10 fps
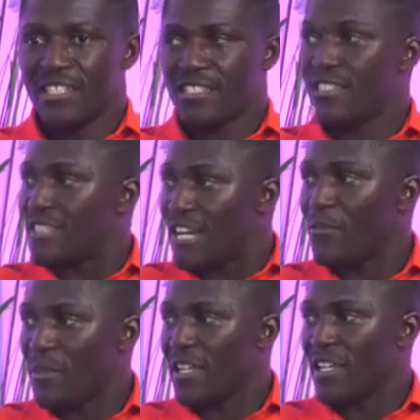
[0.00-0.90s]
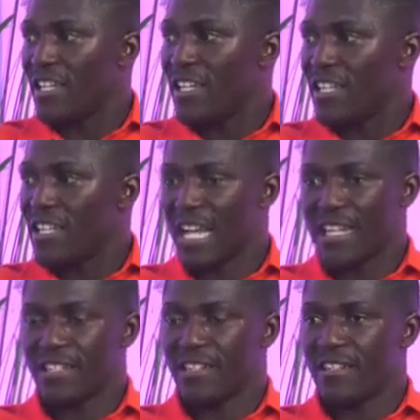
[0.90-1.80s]
you can tell me
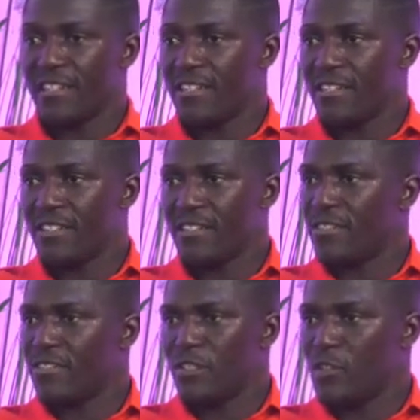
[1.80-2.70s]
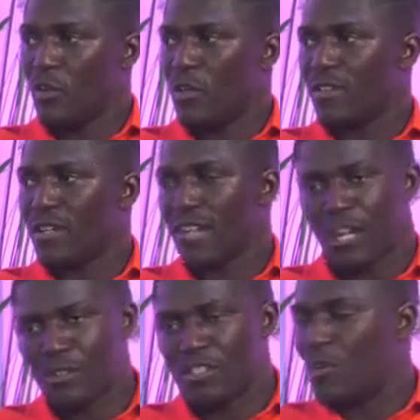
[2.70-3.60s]
that,
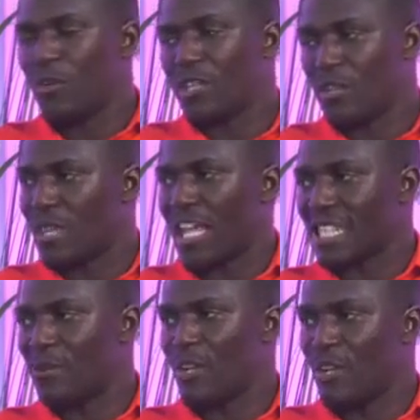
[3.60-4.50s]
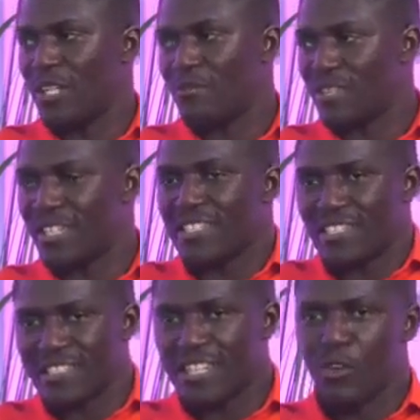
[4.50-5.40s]
Akutinko, okay, that's how we call him.
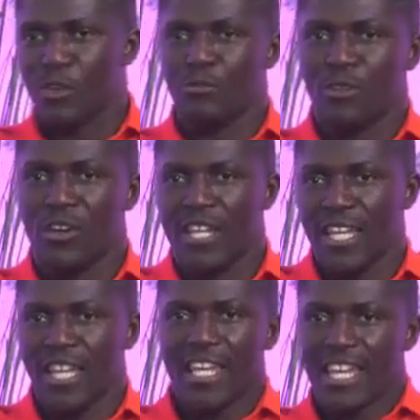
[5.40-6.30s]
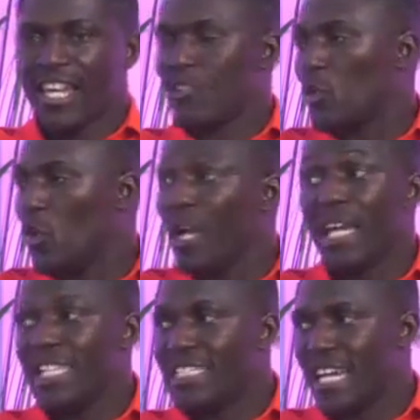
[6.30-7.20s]
The old boy can go
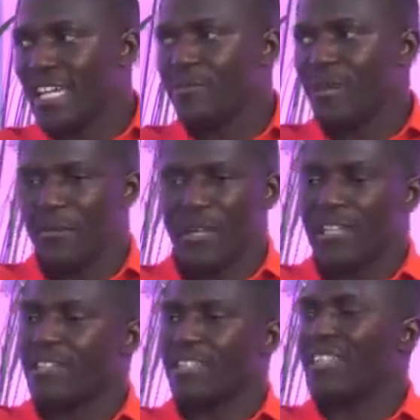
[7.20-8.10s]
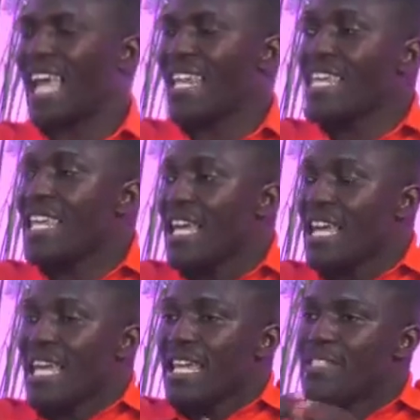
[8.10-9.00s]
anytime. I mean,
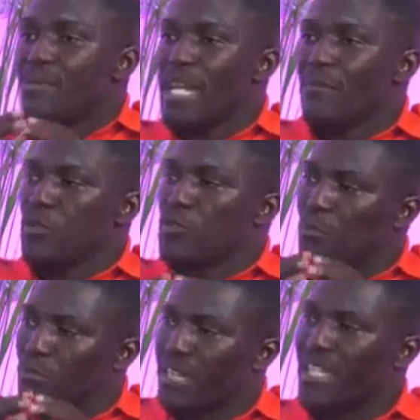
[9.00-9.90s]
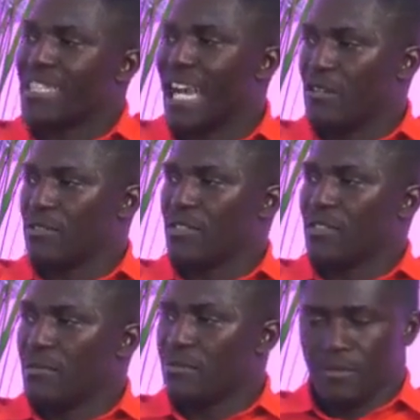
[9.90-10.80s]
he's been able to break it down,
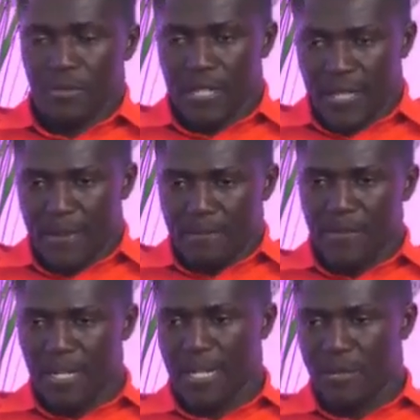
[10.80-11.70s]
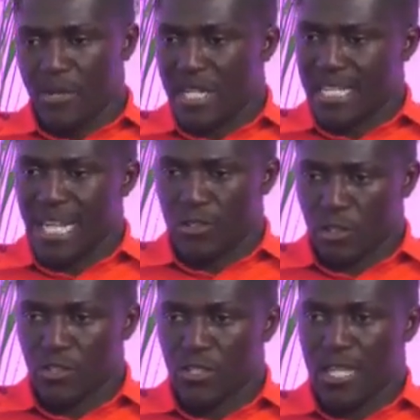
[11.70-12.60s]
break it down
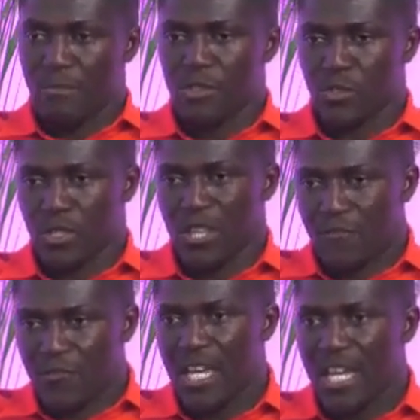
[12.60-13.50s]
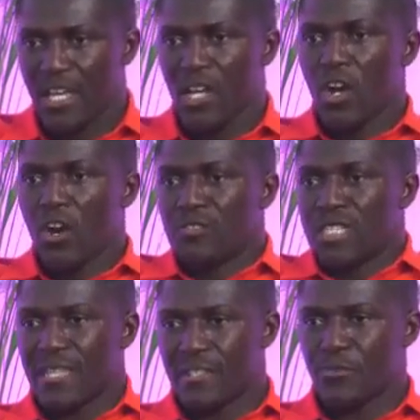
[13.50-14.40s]
onto them, and so the fear of
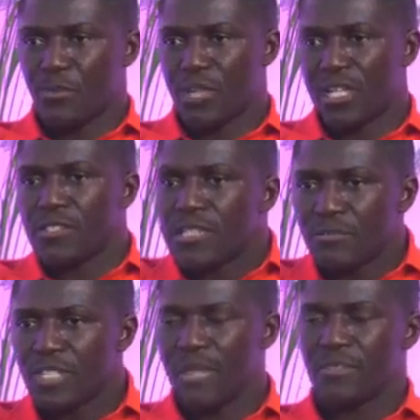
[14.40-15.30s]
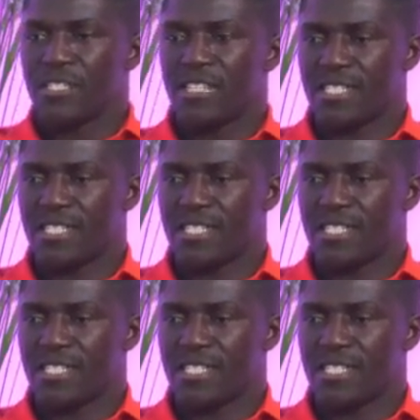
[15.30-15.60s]
death is broken. Sometimes it's